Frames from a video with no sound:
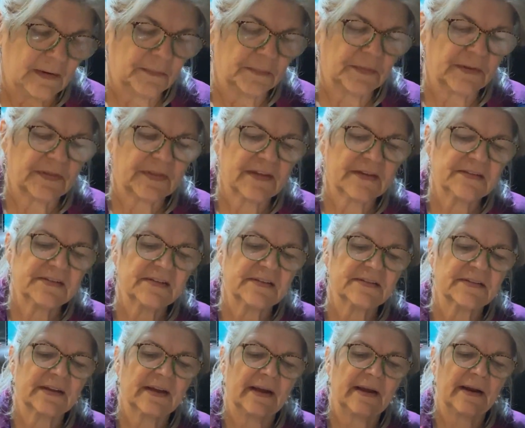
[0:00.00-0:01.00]
But this
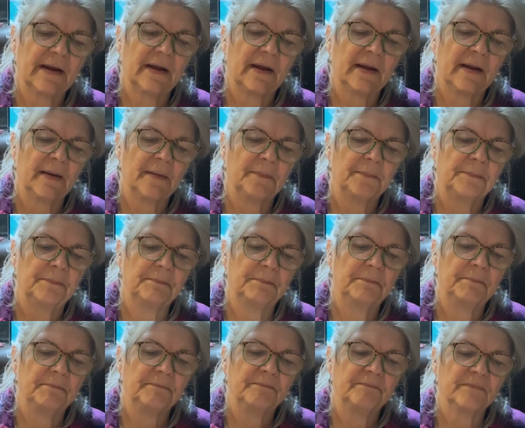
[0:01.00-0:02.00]
has got
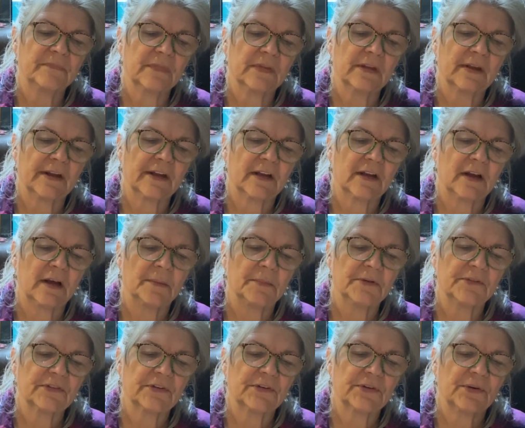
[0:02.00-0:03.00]

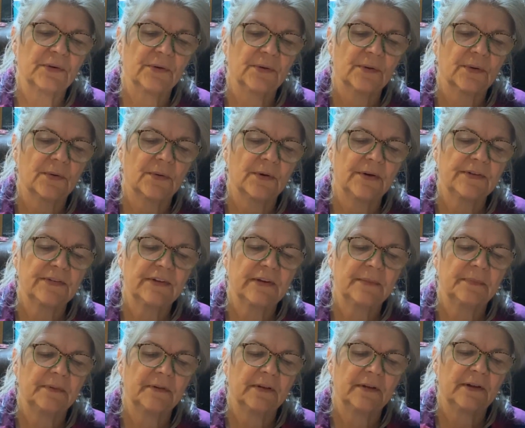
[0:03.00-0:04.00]
almost a turquoisey
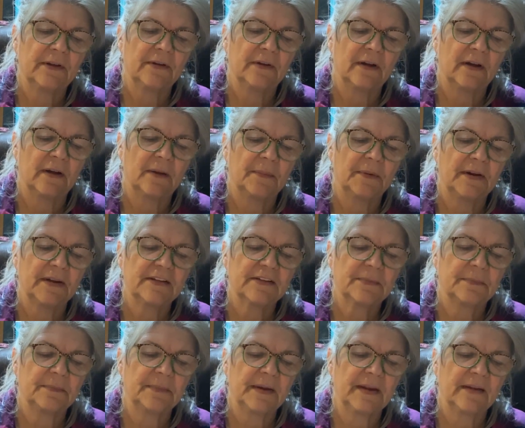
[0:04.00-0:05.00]
blue. Oh, but it's
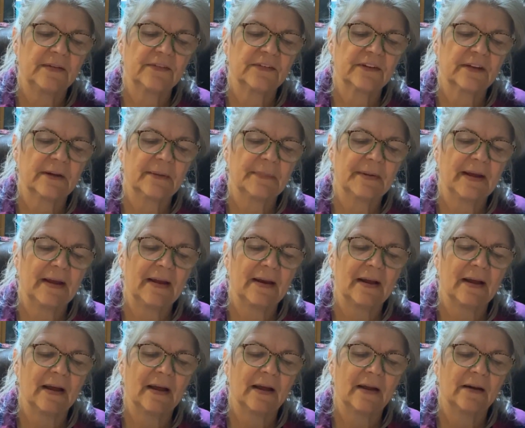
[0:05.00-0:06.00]
bent so bad.
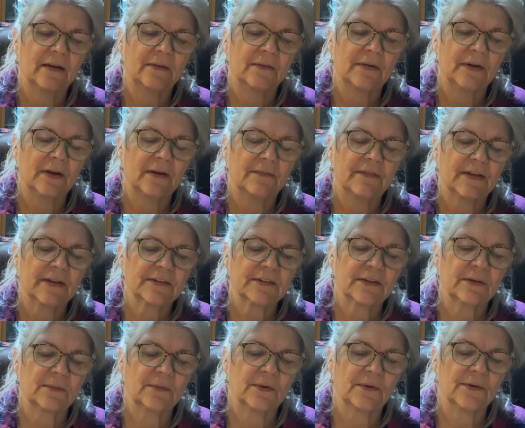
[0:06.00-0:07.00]
I don't know if that's
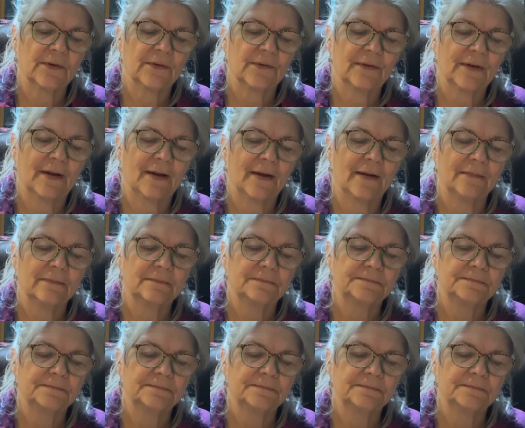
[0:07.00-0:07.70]
gonna work or not.